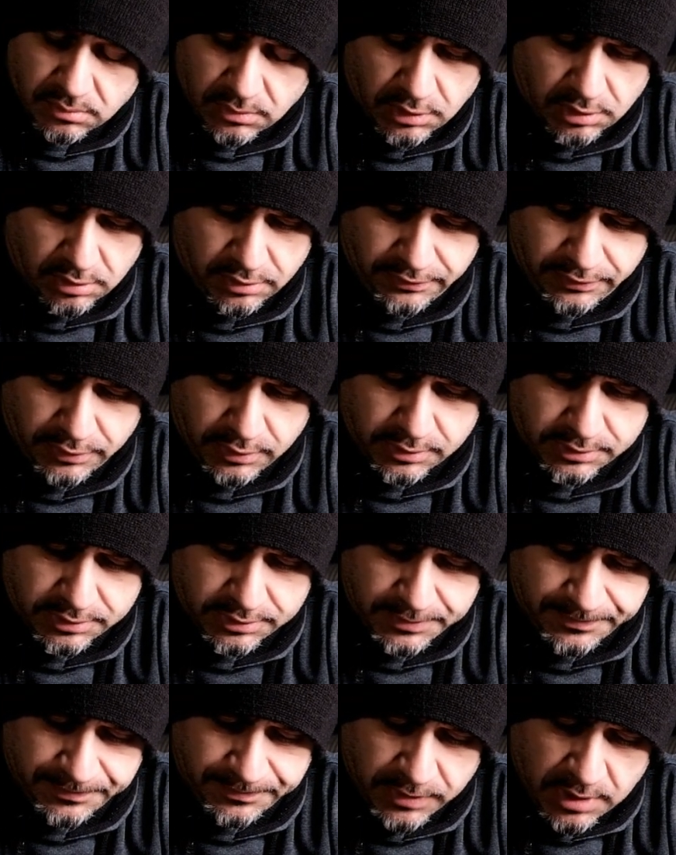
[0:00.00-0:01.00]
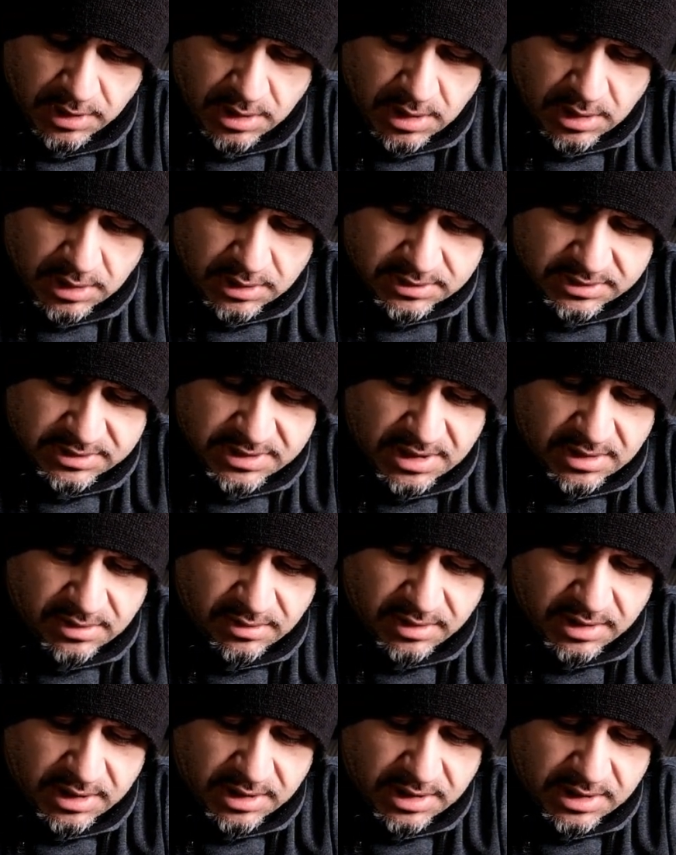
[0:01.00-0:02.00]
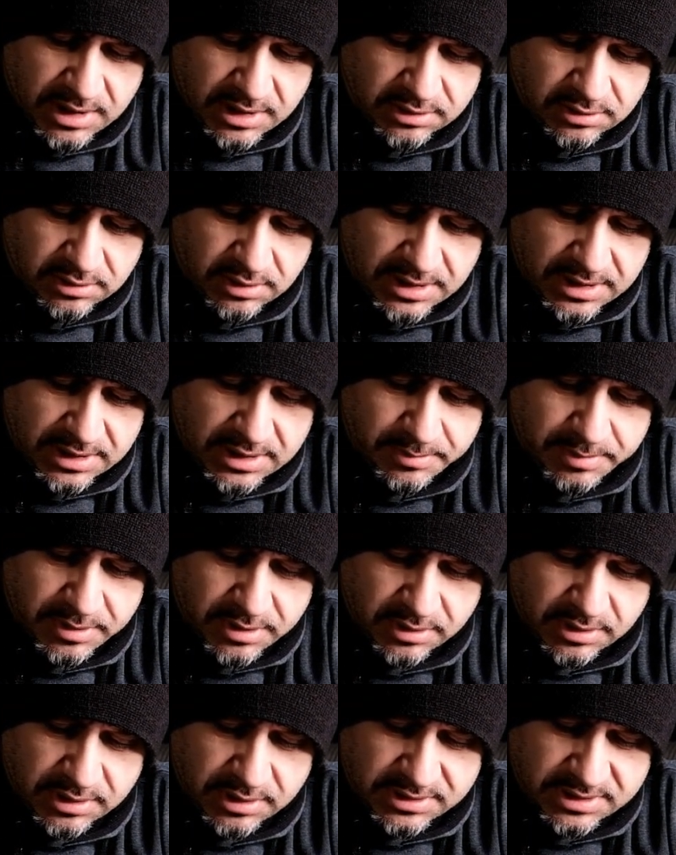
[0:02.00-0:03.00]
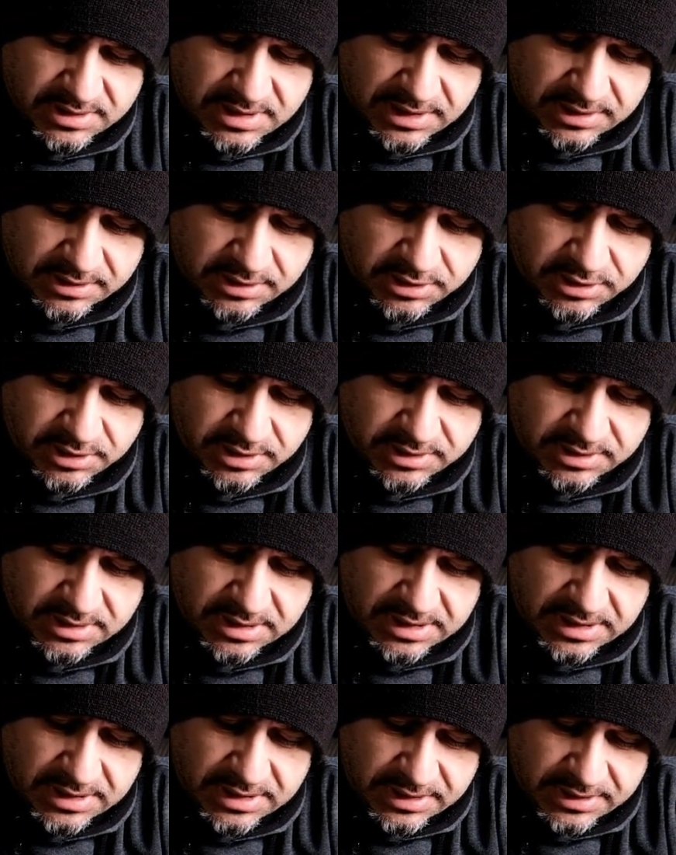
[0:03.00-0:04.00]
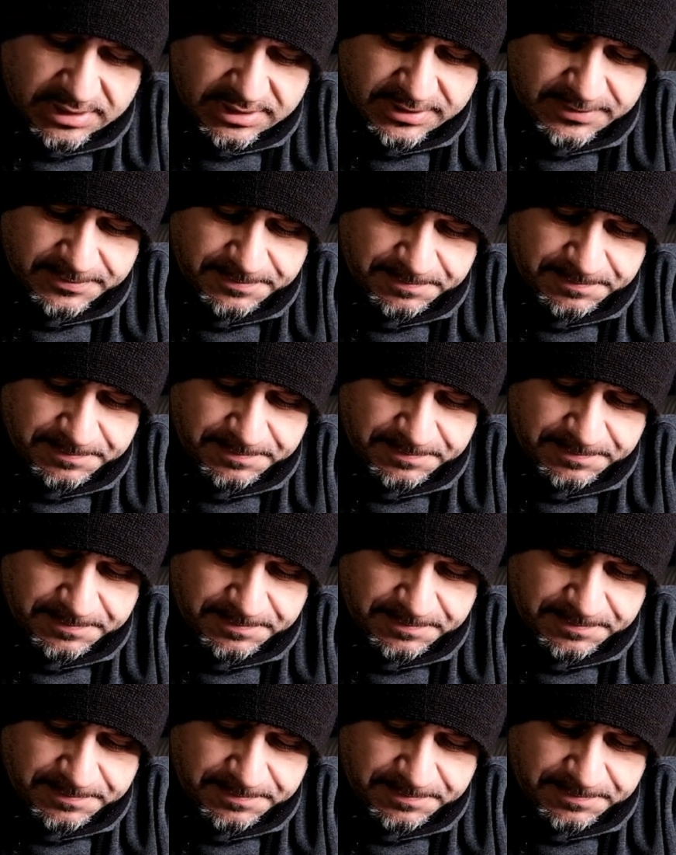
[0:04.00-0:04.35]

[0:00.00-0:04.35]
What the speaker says: First. Second thing I don't like about these cartridges is